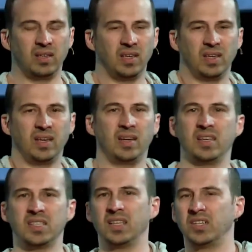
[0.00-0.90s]
it
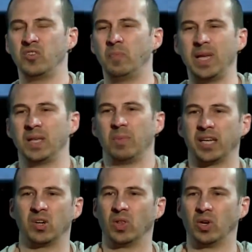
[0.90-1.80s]
isn't that you've made them like
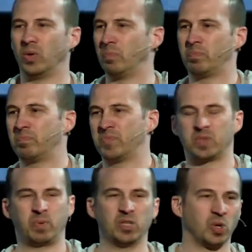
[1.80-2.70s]
your little
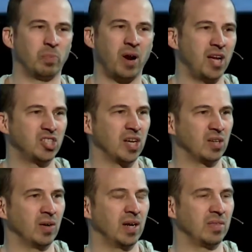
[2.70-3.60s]
spiritual project
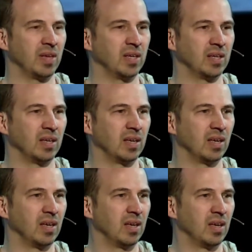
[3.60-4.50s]
or anything.
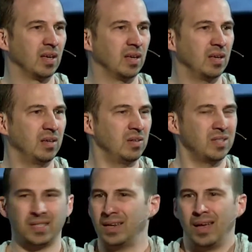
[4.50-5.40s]
You're just
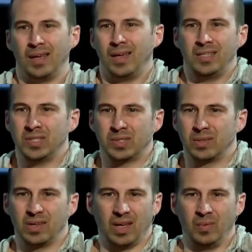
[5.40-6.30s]
saying, I
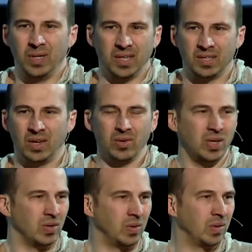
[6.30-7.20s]
want to get to know
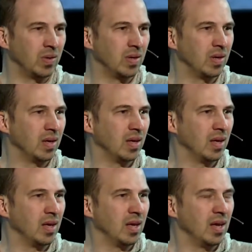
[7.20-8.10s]
you.
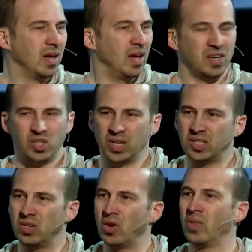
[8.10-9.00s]
And as you get to
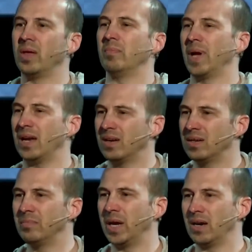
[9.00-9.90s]
know them better
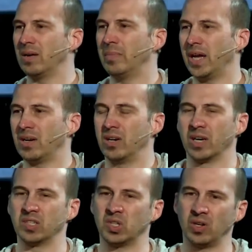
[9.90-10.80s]
and better and better, you're going
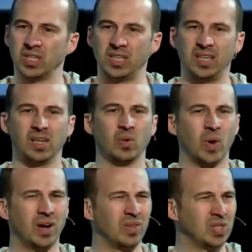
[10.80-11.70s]
to start to hear
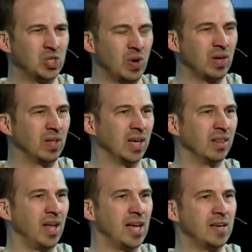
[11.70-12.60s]
where they're struggling in
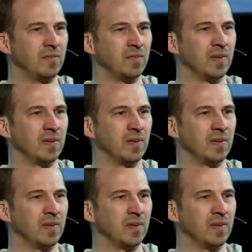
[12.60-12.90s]
life.